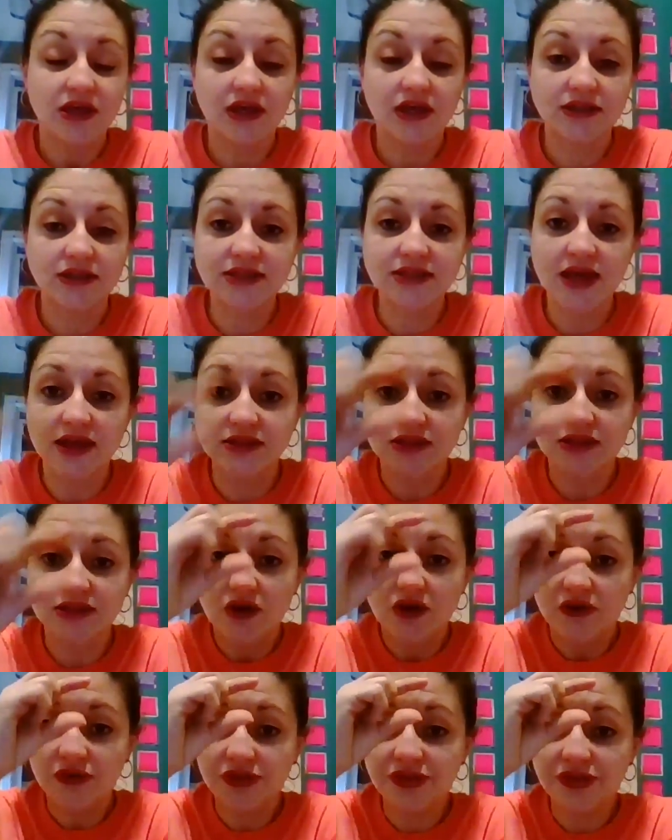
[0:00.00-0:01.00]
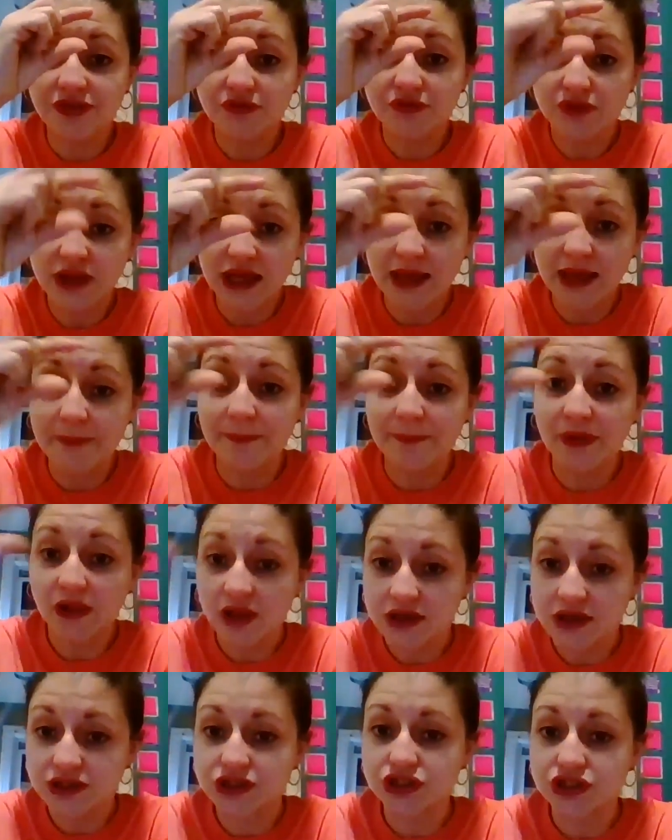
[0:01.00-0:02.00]
It says three
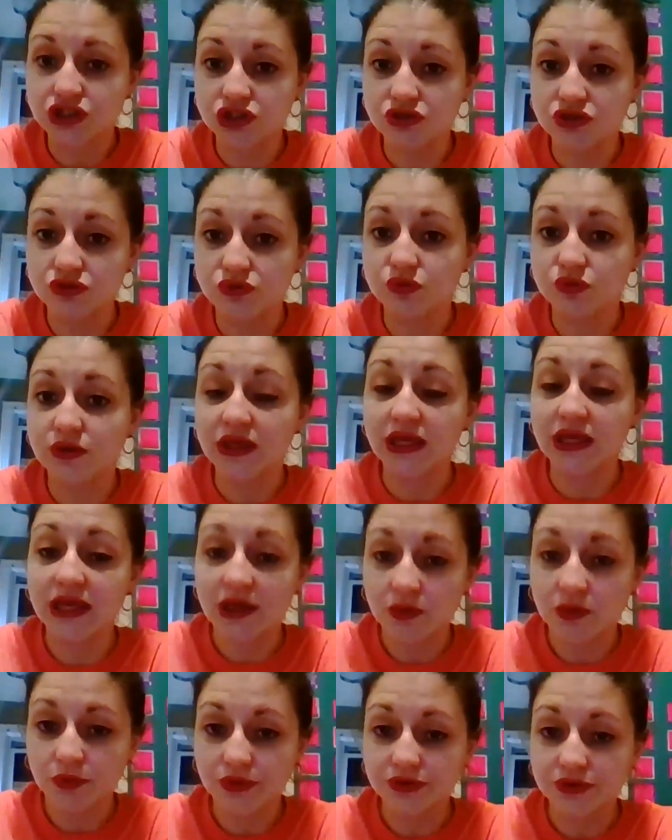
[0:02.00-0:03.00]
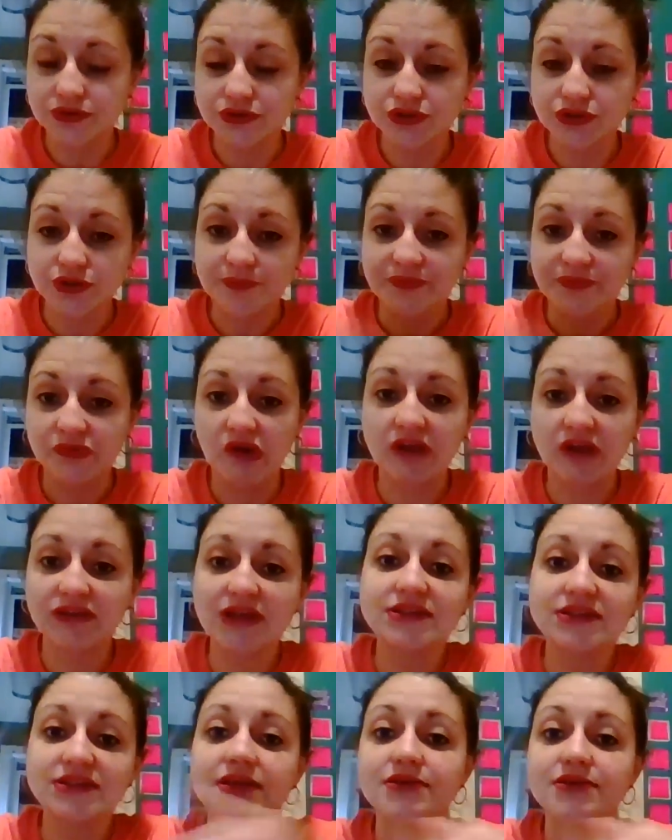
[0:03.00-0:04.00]
plus two equals, right?
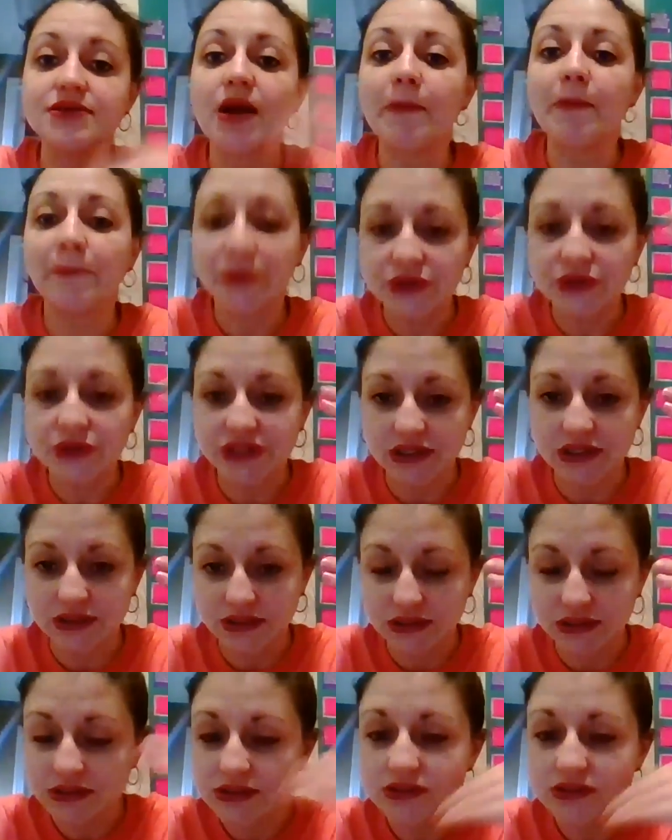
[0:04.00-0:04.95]
That's a number sentence.